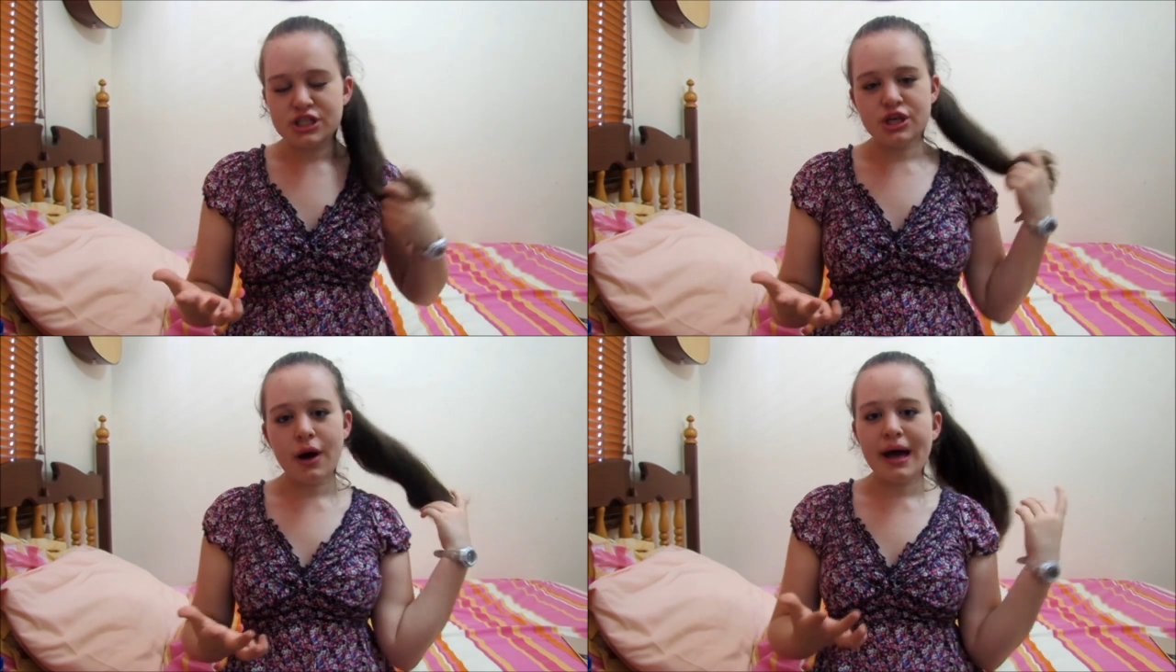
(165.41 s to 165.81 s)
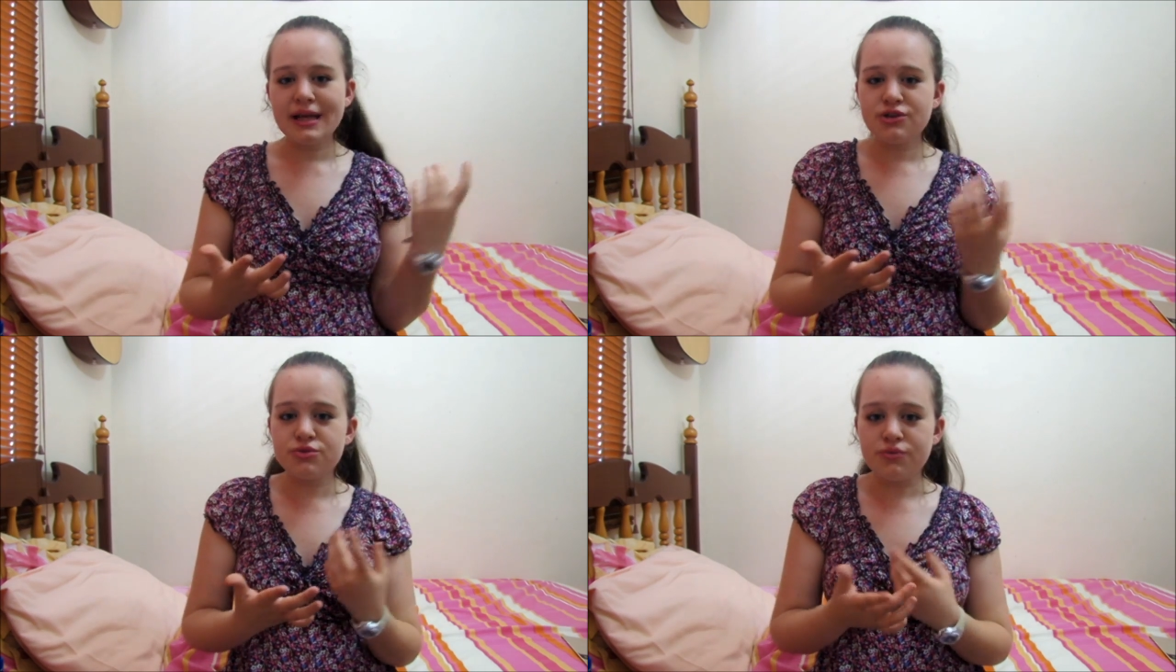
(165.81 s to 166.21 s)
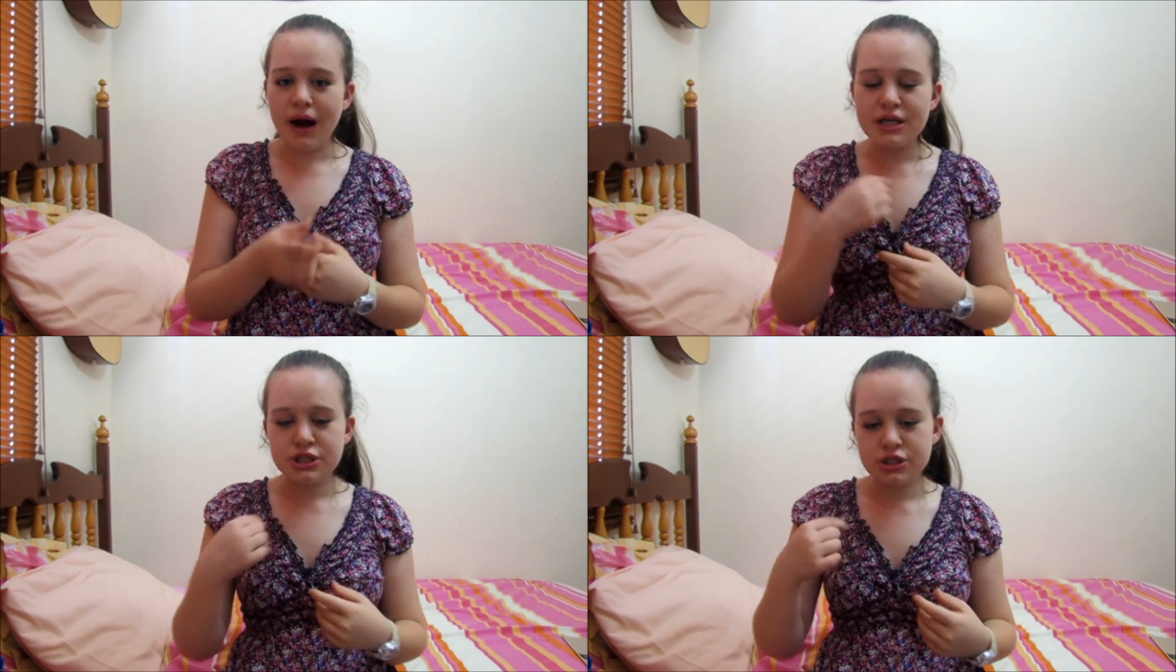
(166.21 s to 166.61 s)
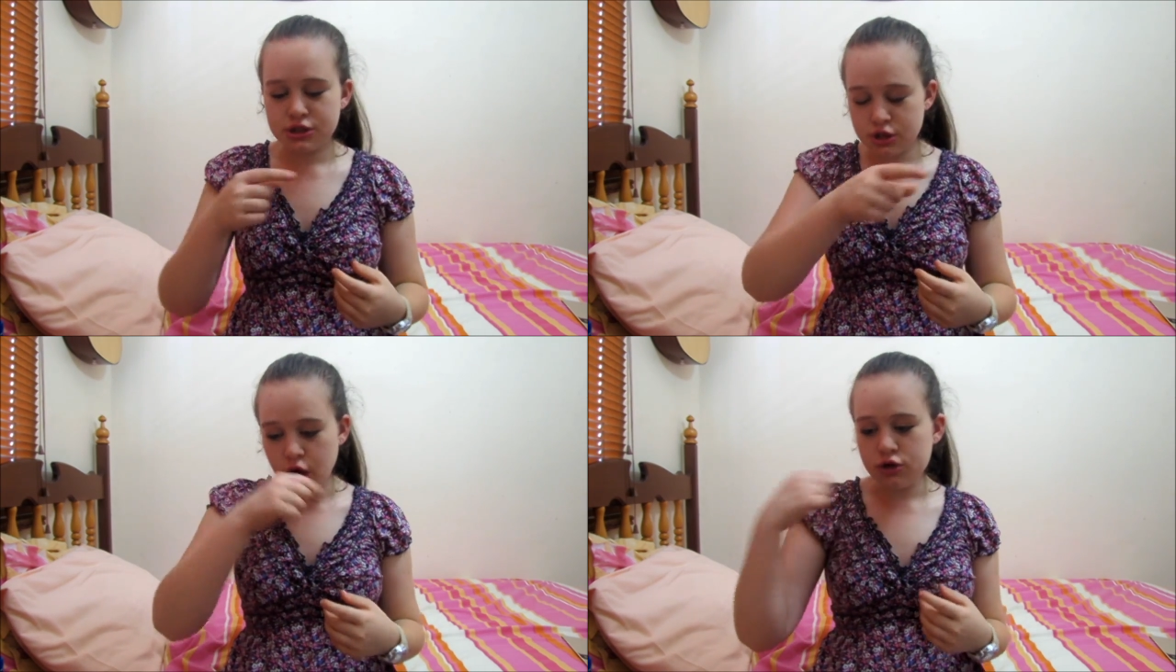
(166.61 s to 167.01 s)
so I had to rush
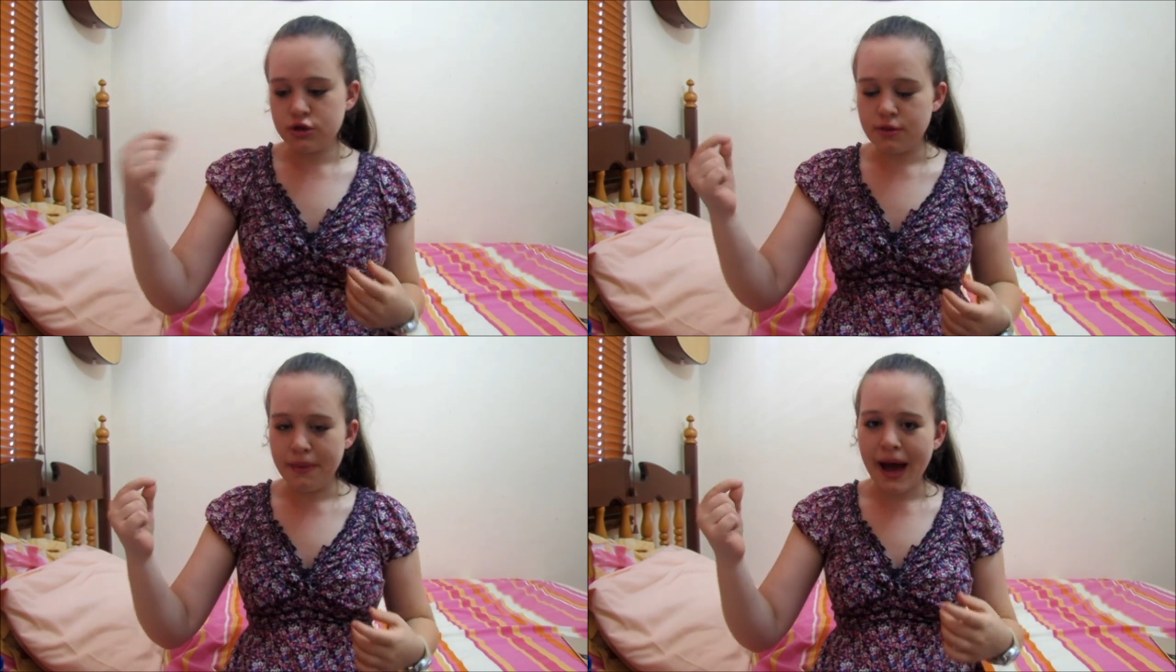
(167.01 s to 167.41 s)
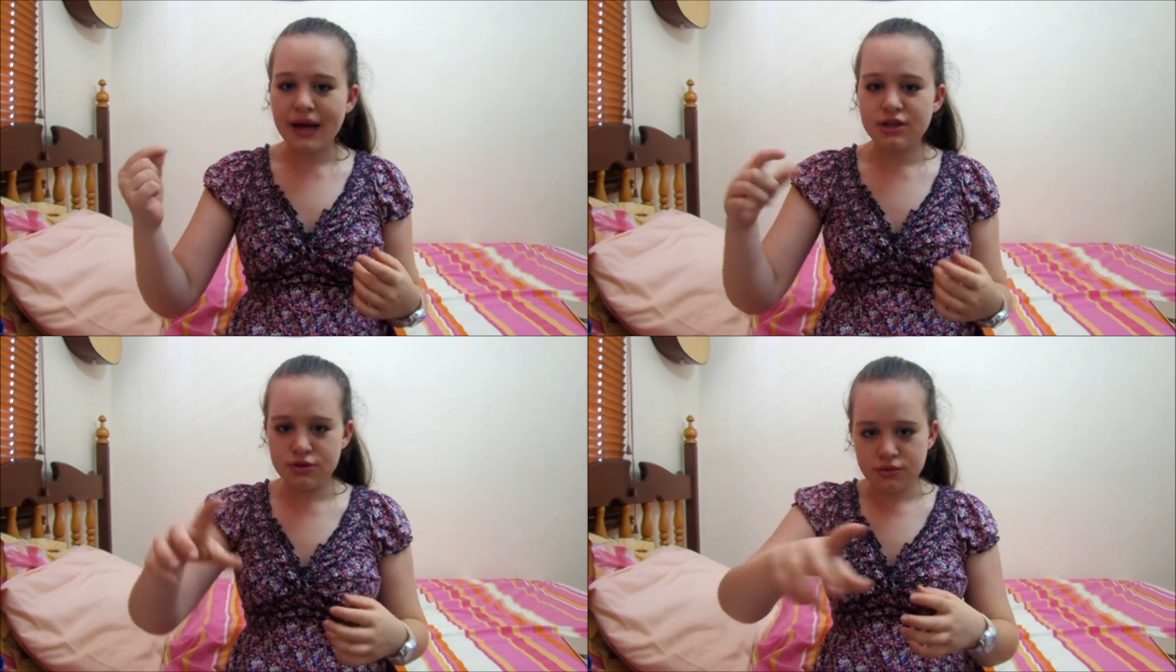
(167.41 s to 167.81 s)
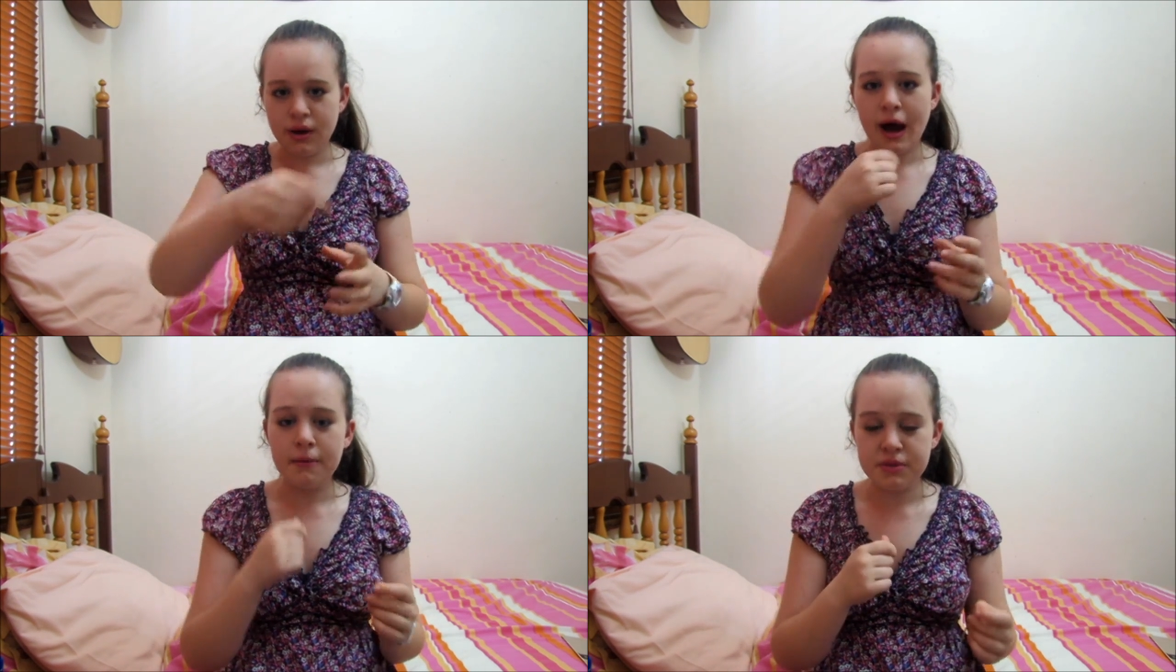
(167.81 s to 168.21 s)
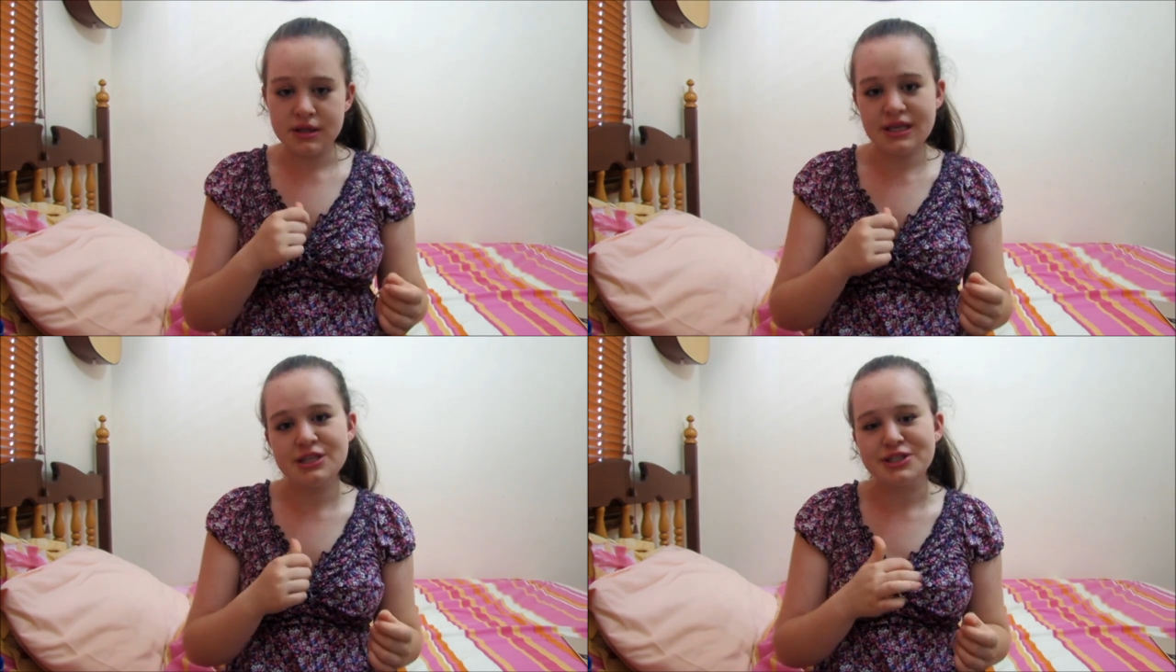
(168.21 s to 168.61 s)
to go to the back to help the
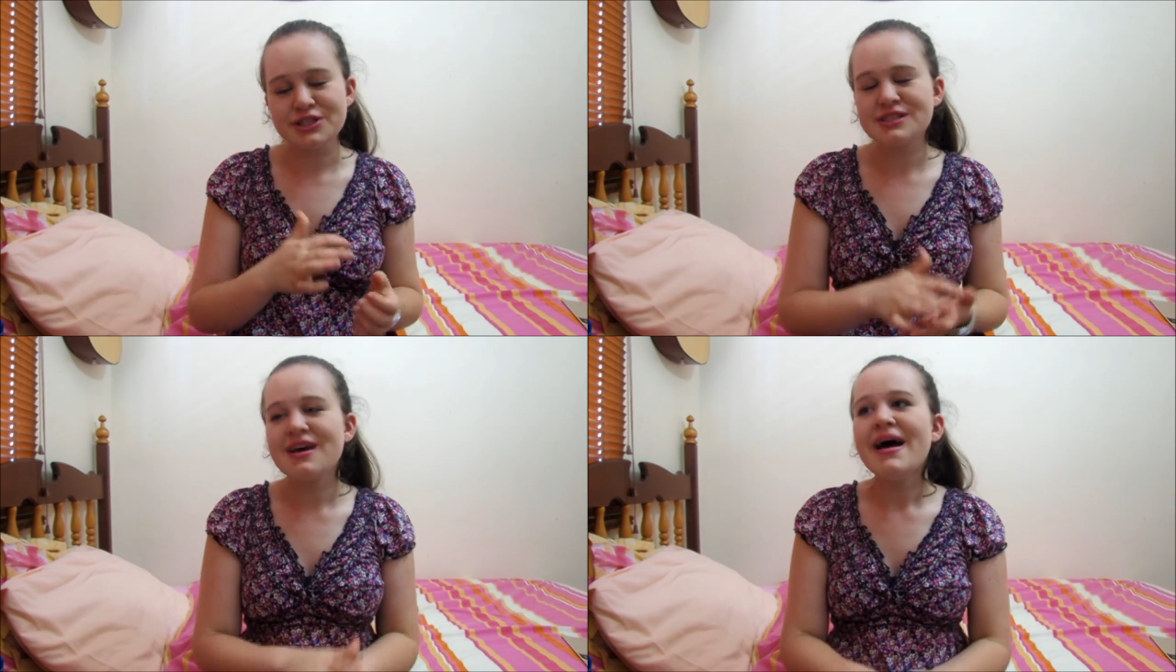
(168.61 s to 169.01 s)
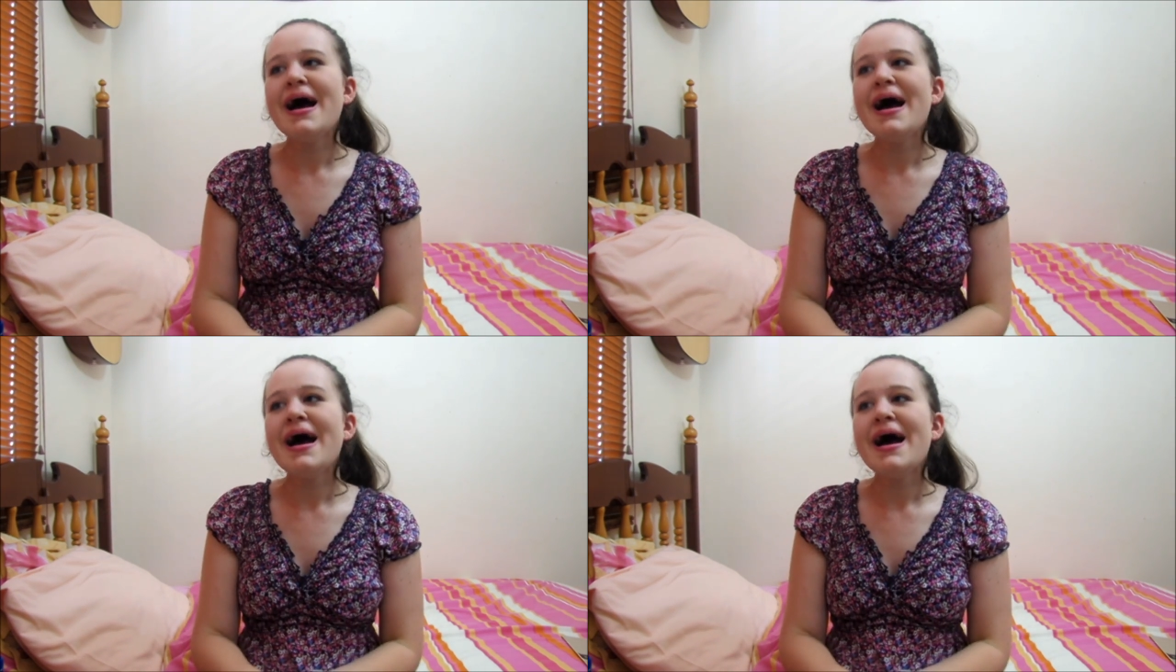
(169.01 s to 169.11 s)
teachers.